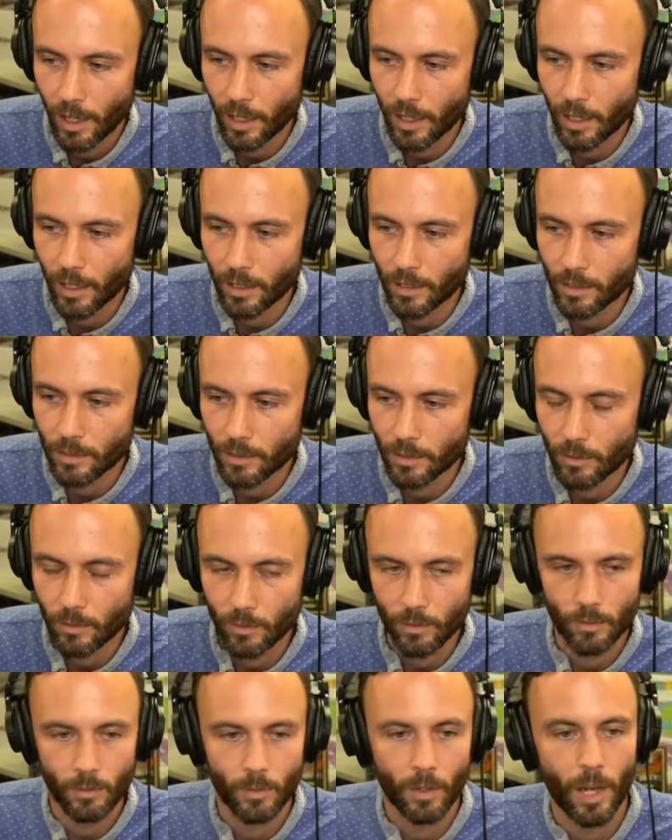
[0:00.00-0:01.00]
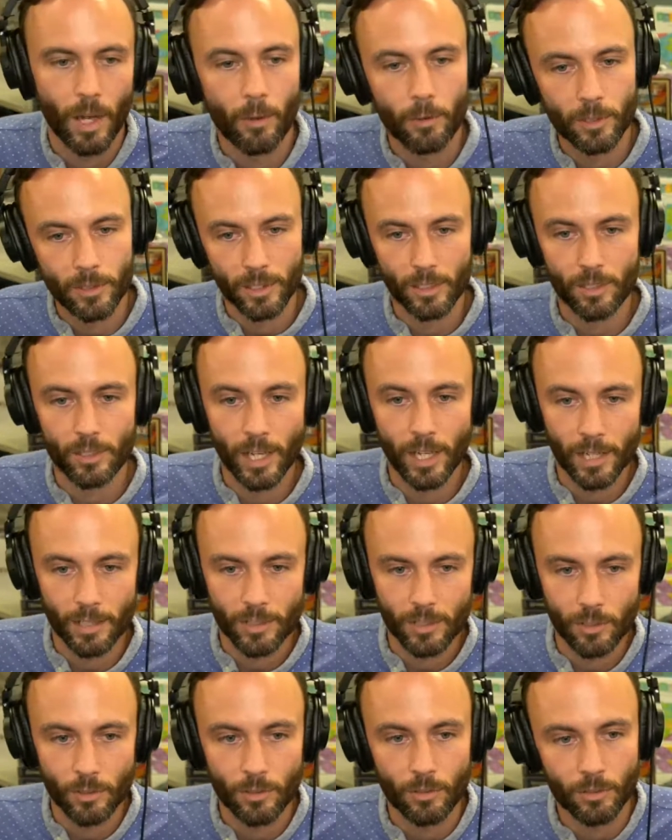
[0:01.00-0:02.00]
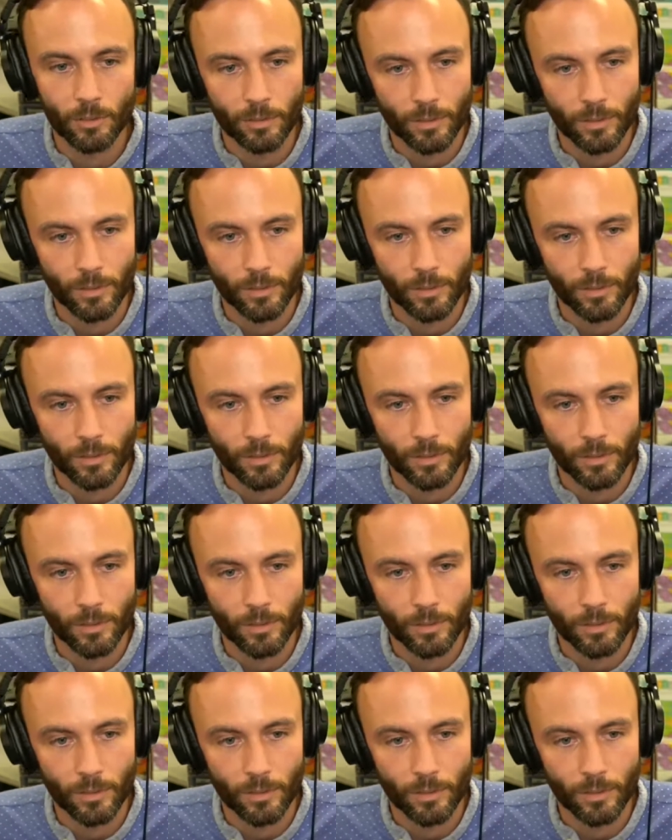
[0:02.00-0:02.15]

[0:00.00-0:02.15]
and I would suggest